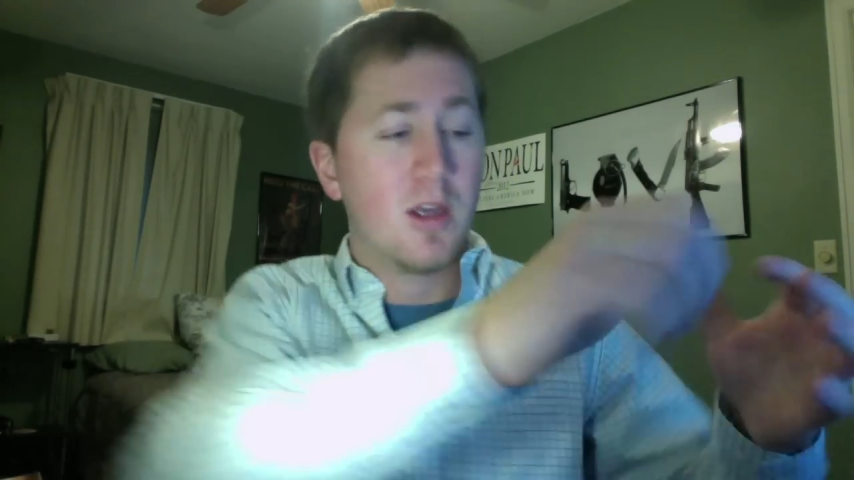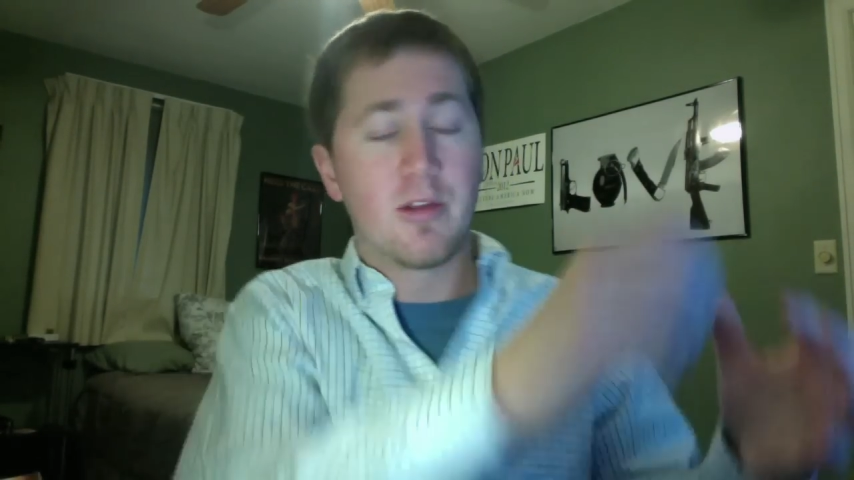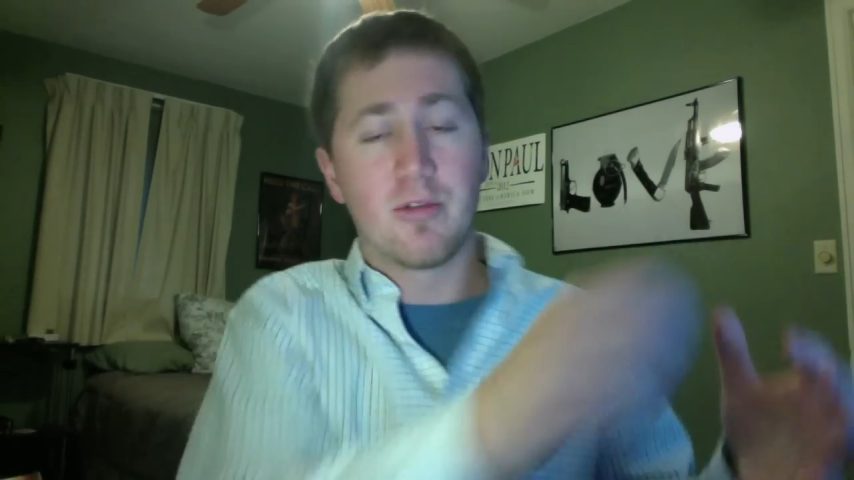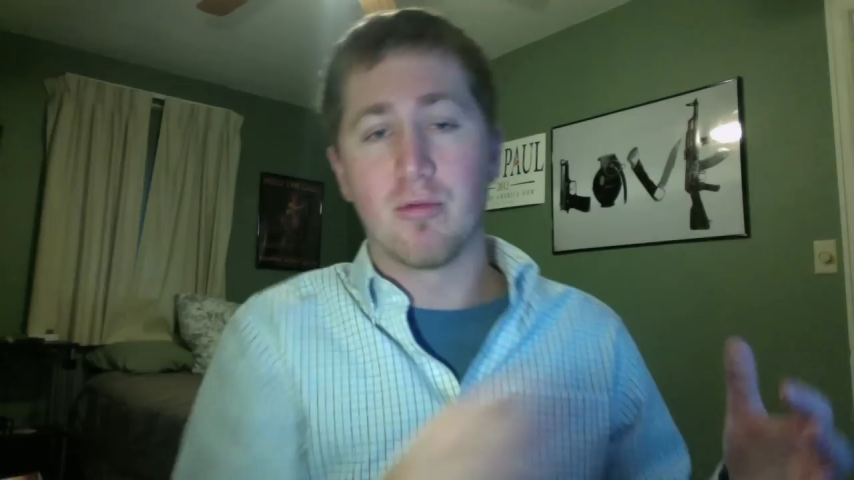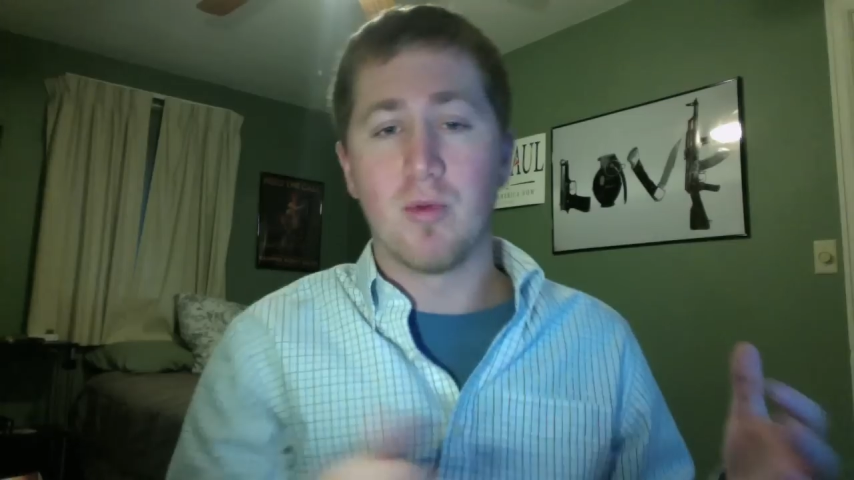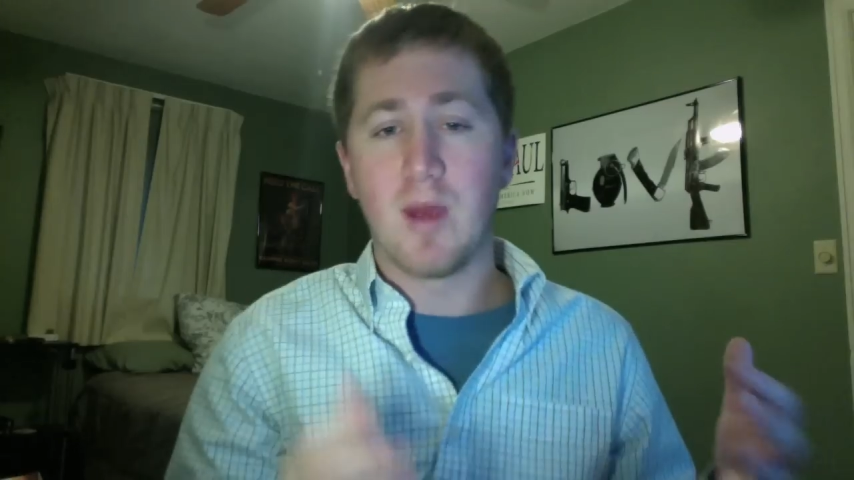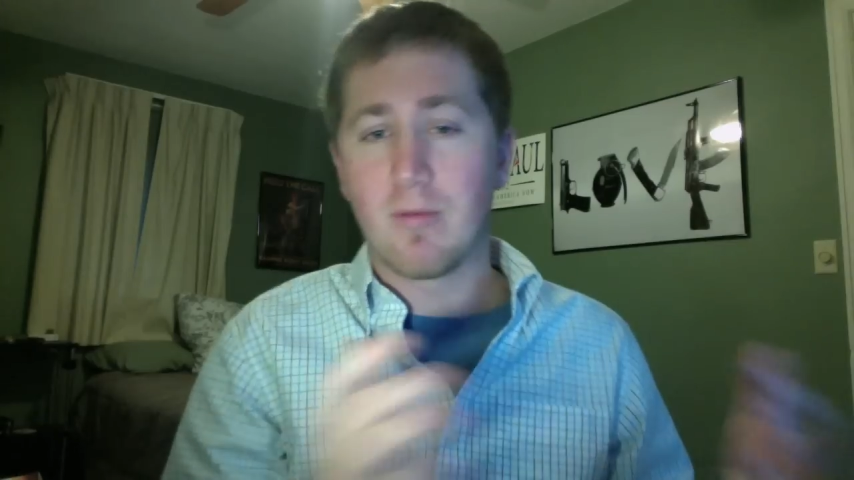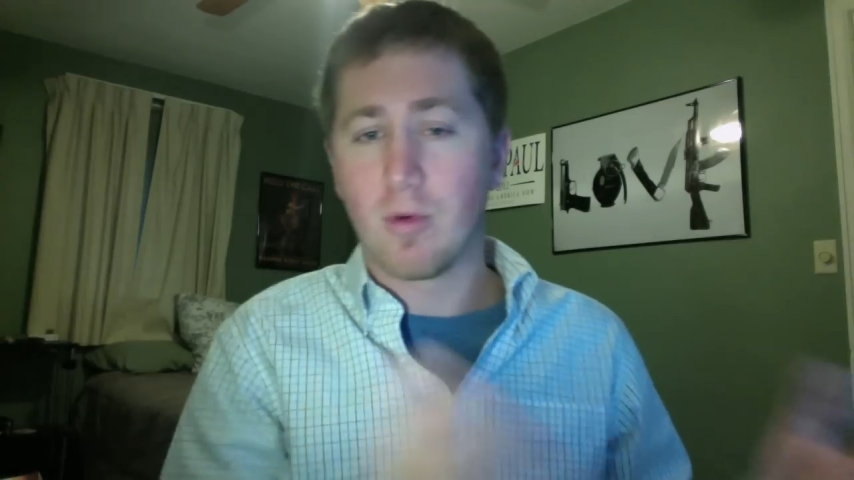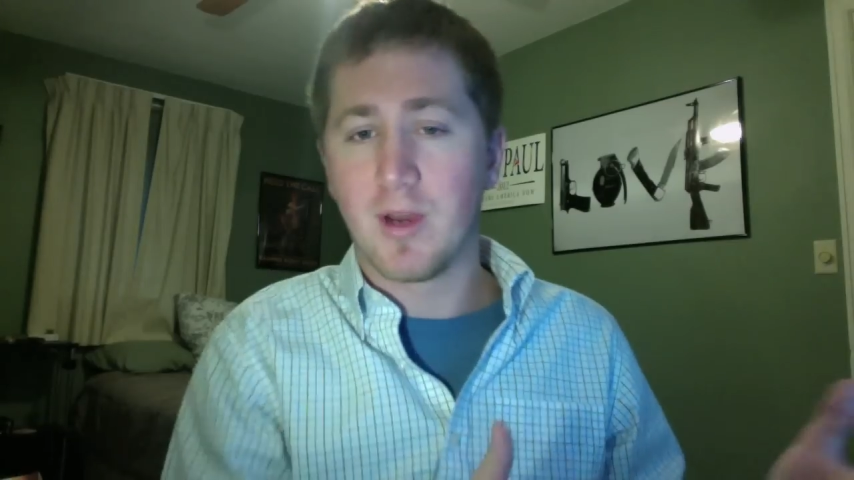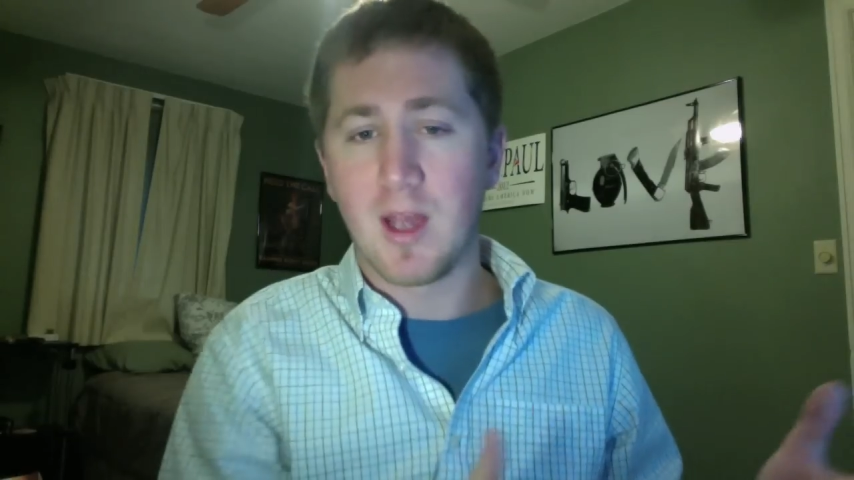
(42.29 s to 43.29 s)
through
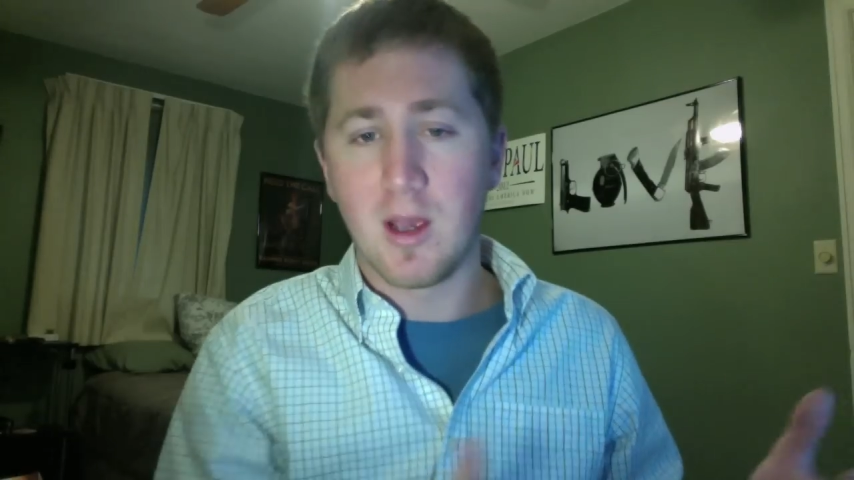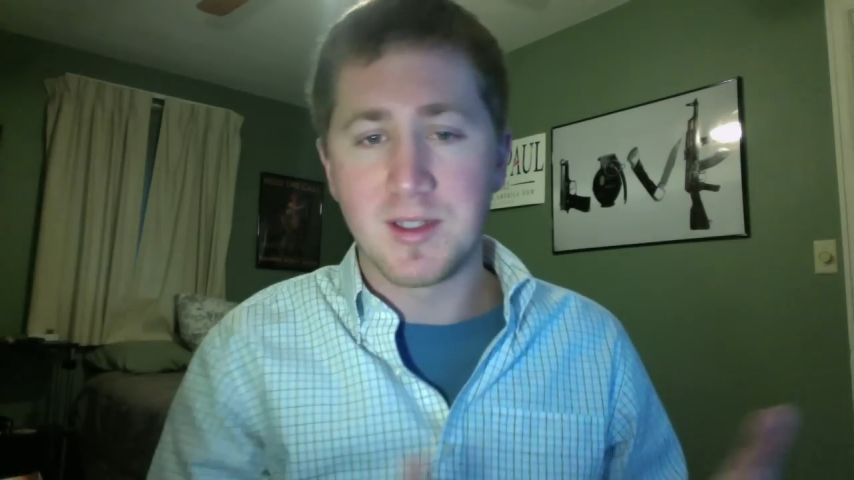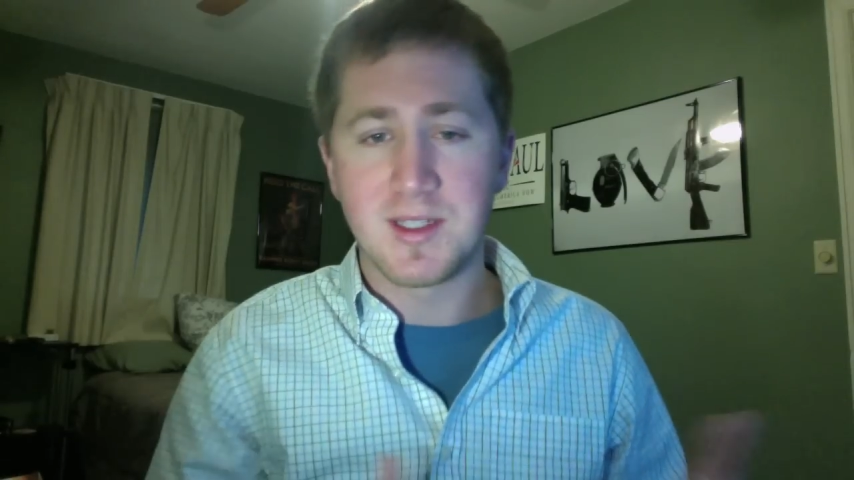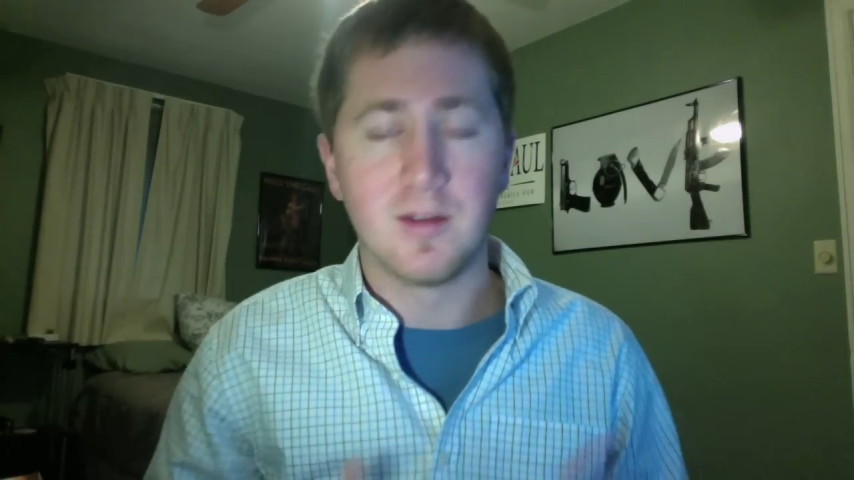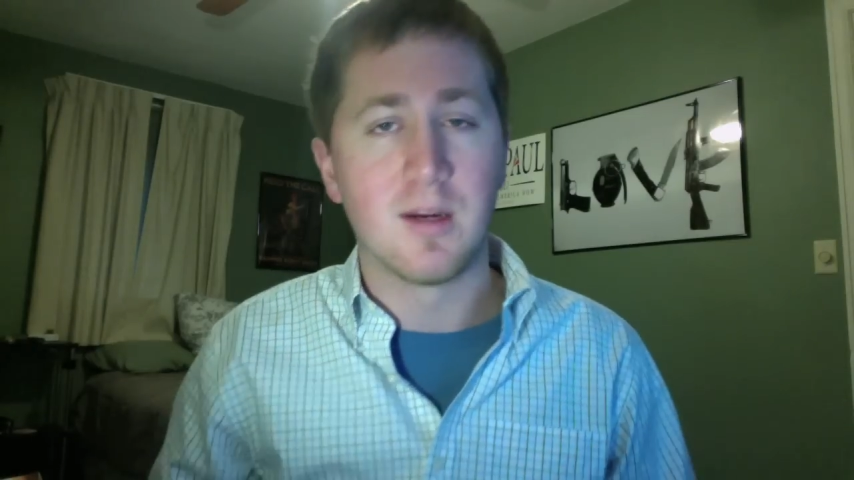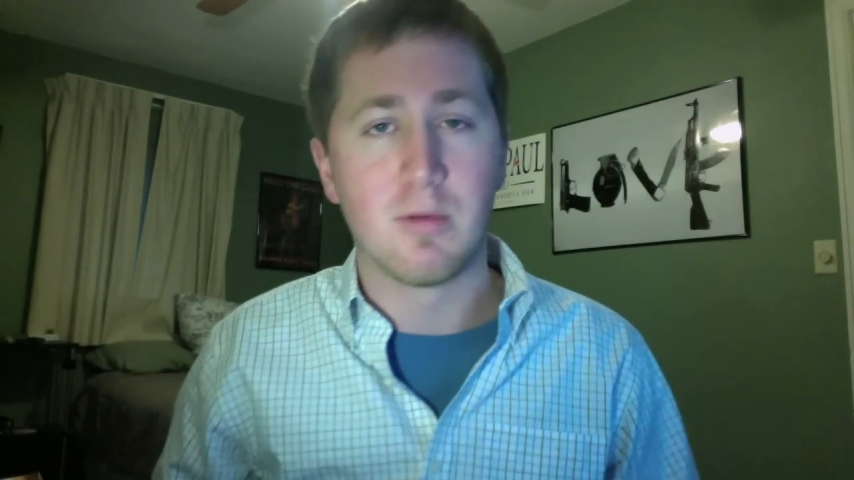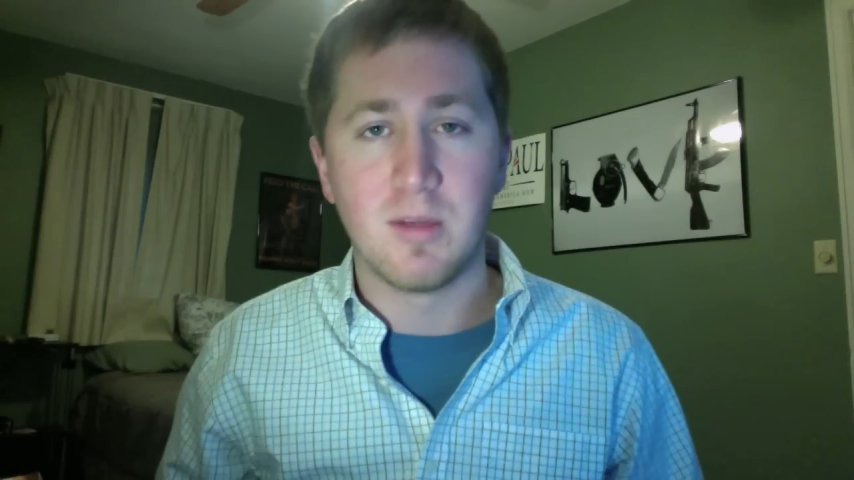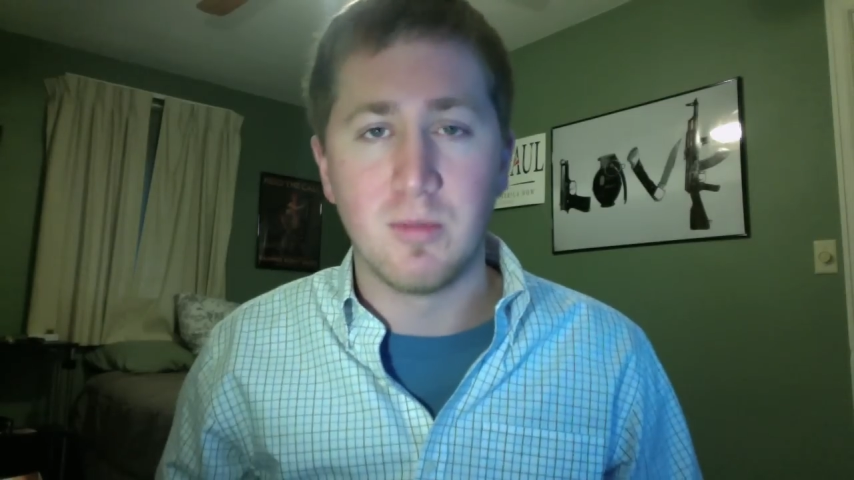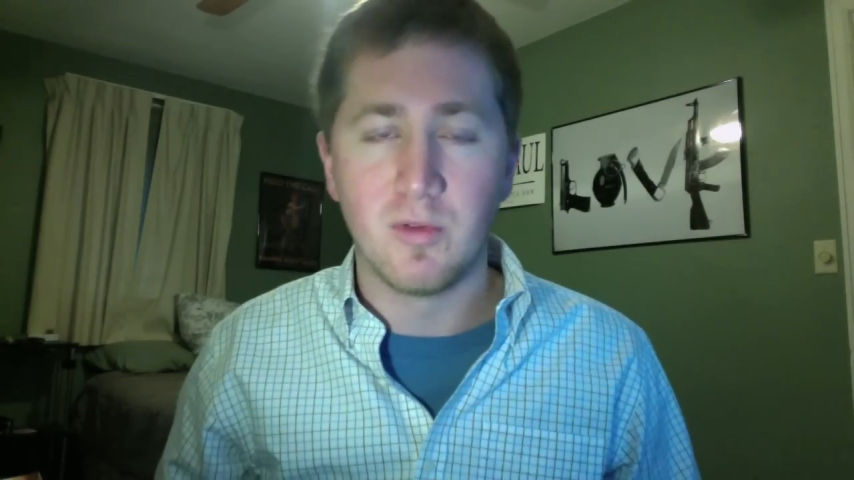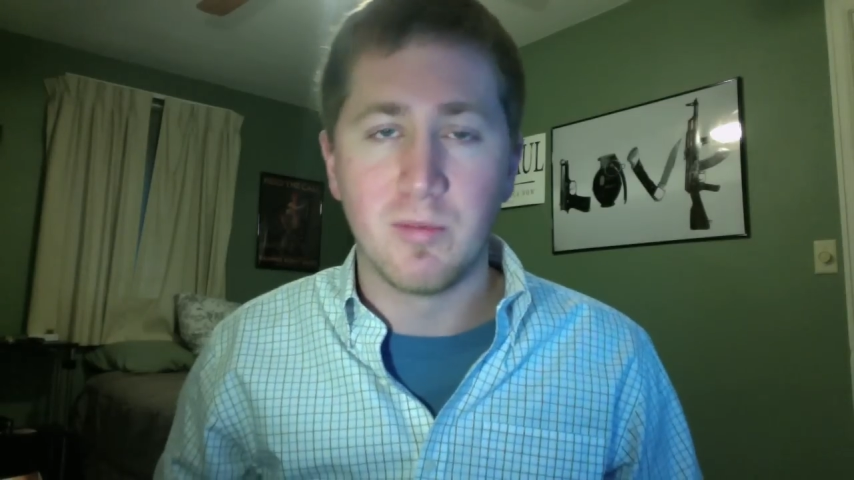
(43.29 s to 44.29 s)
everyone else in the
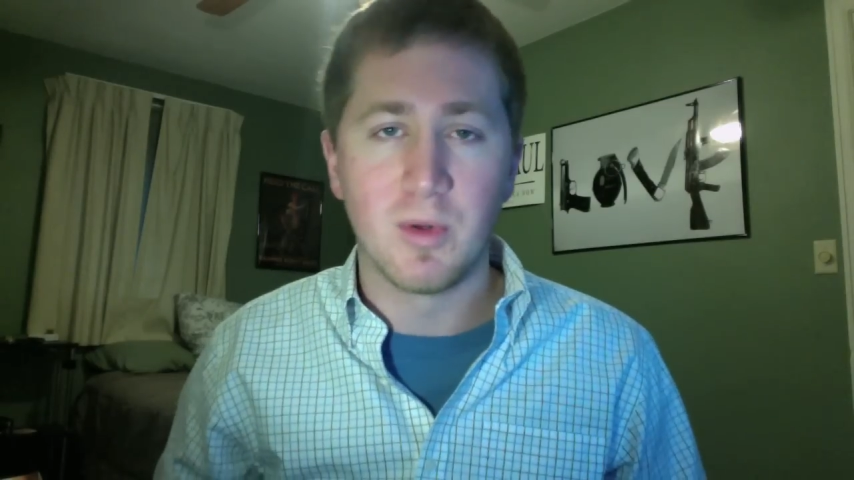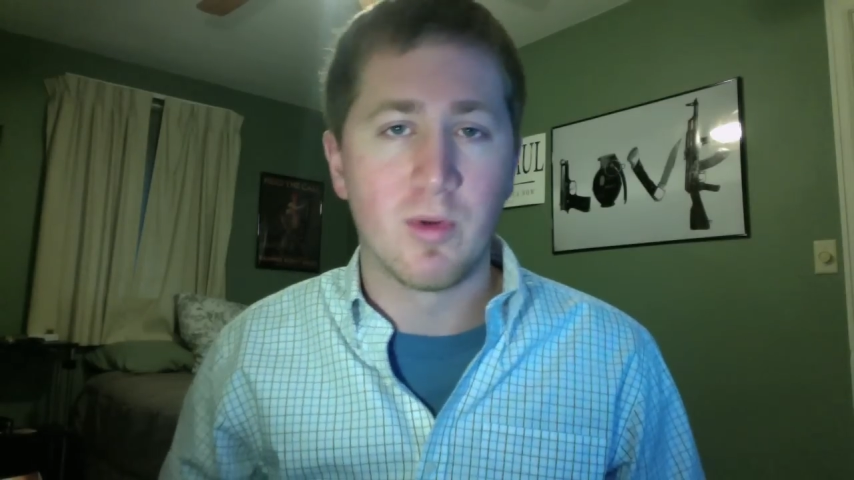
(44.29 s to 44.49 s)
Liberty Movement,